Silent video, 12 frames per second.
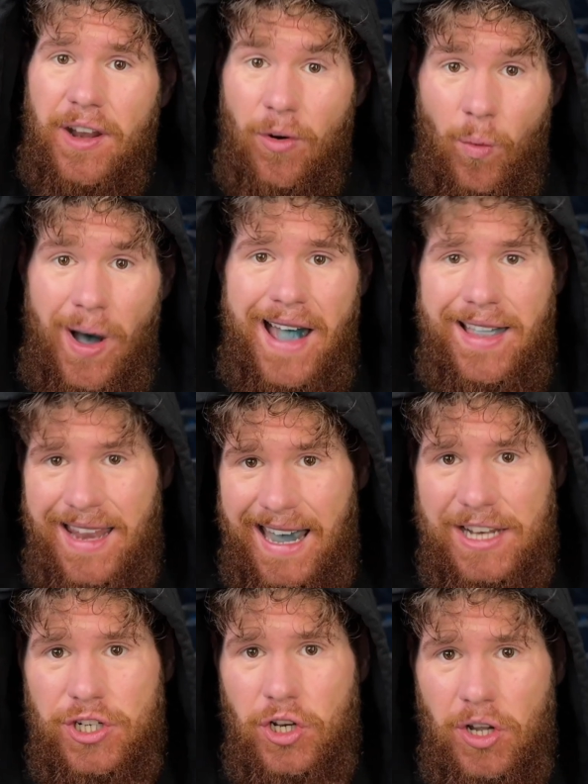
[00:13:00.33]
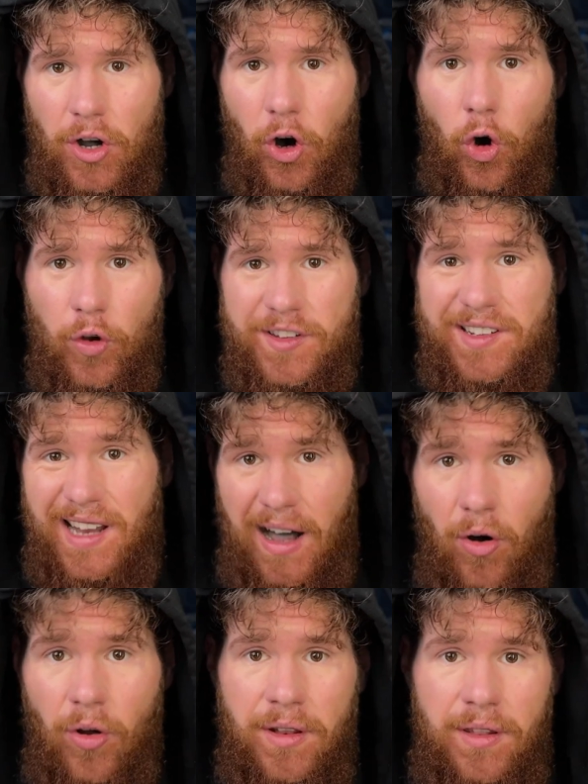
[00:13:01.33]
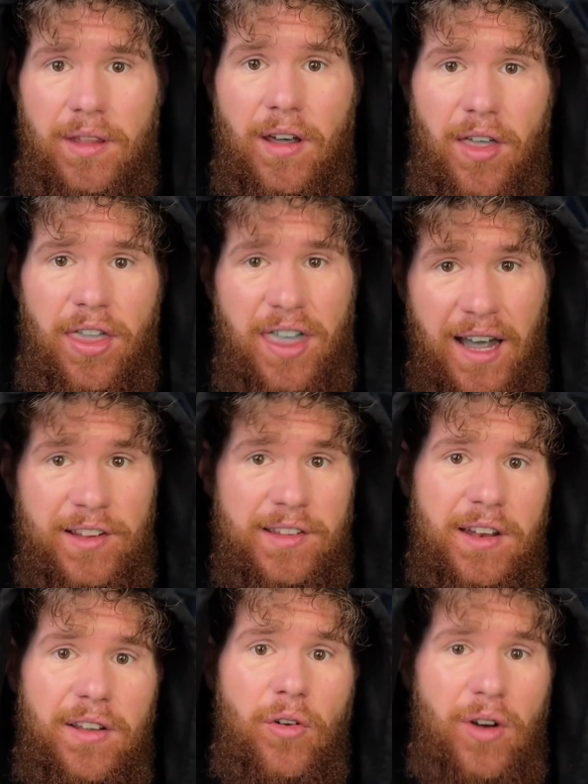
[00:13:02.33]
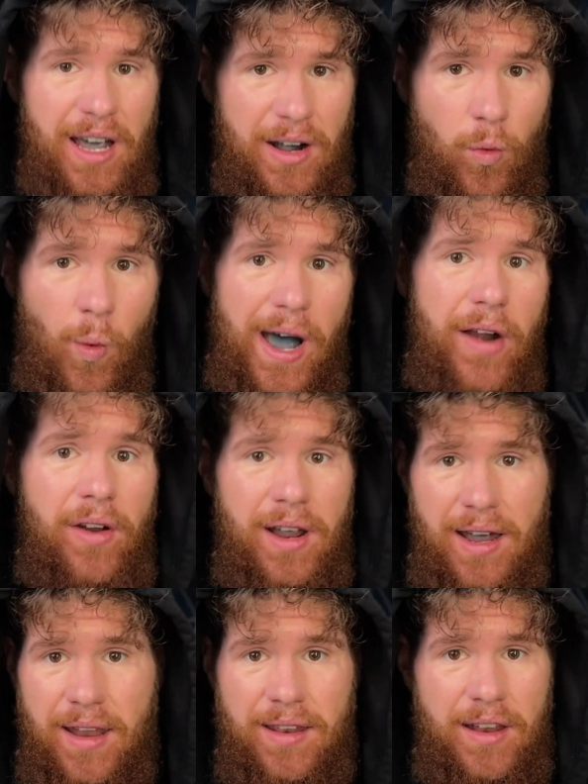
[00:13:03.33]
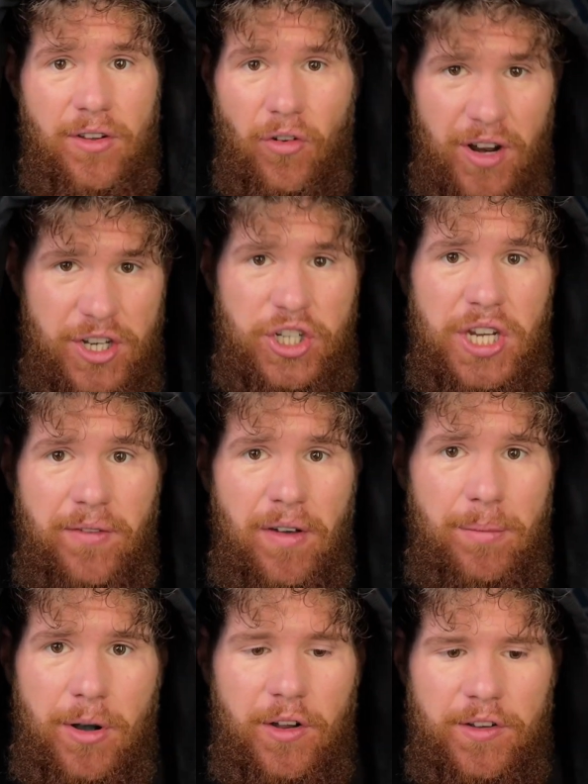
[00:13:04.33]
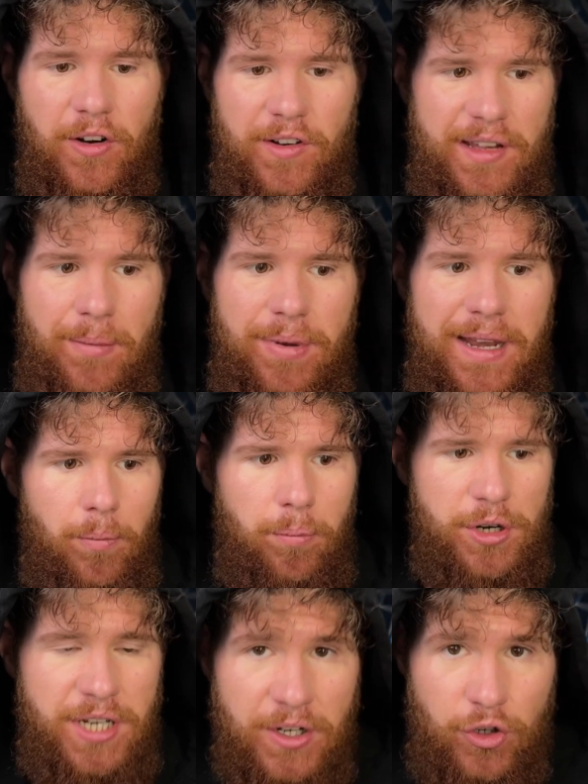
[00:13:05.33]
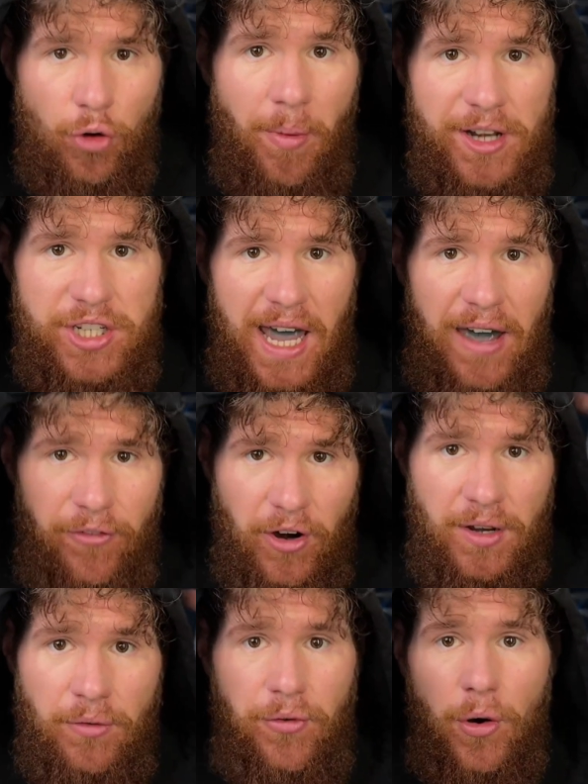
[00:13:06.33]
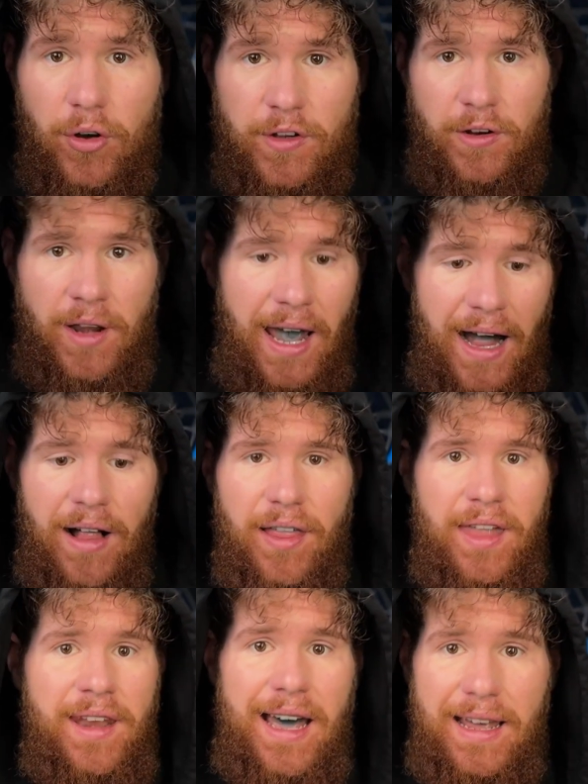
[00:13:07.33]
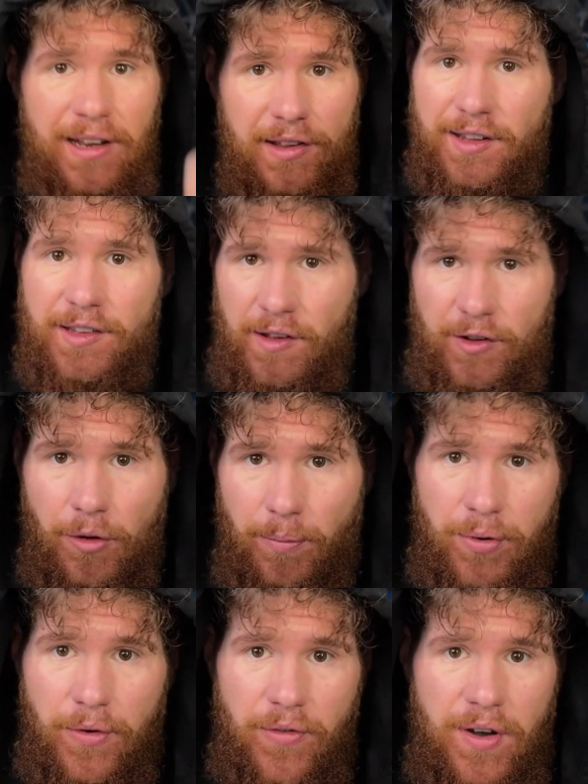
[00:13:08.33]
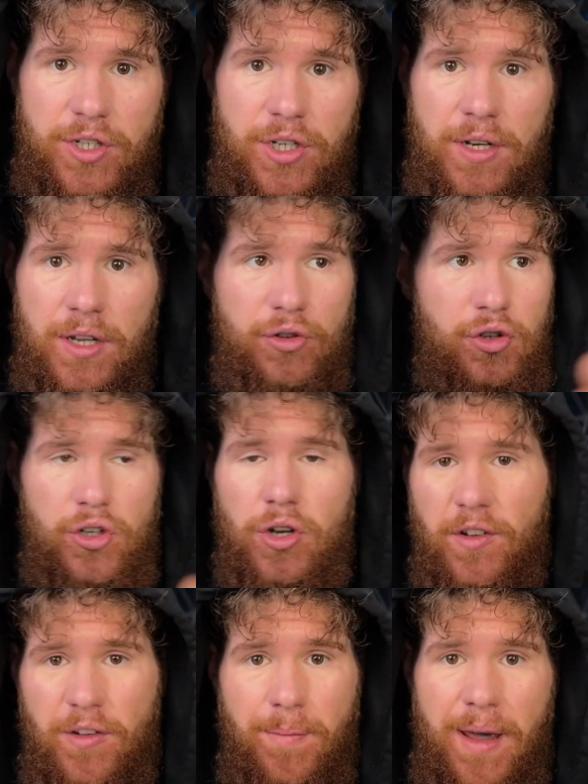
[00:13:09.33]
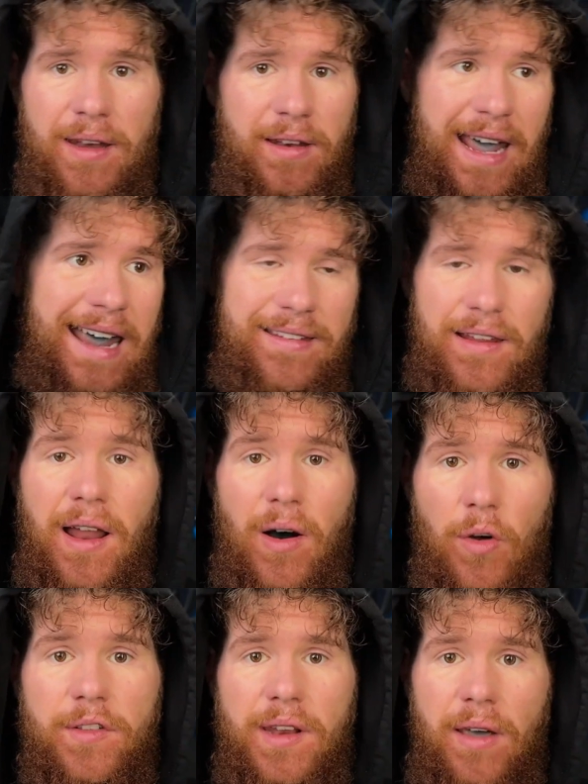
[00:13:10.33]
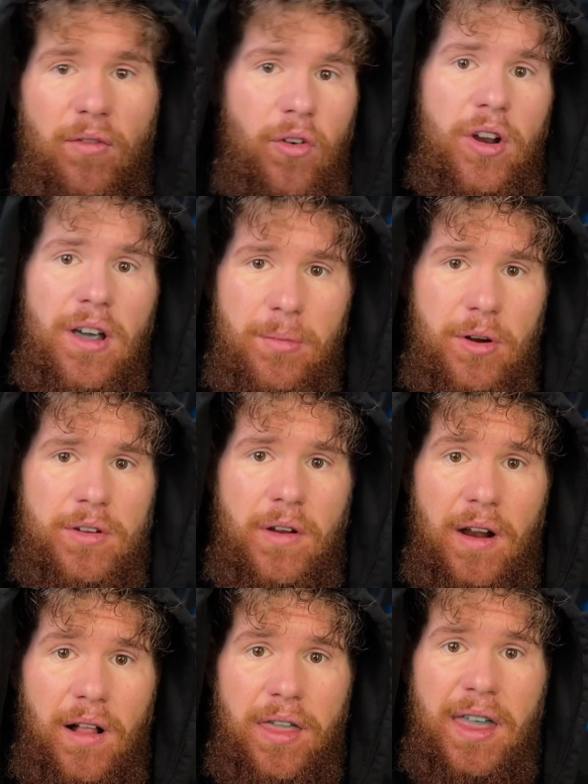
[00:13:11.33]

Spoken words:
a while, it actually goes down, the things that you're acquiring and that you're achieving, because you're simply putting too much effort and focus on health. And unless this is your profession, you should not spend 18 hours a day worrying about your health.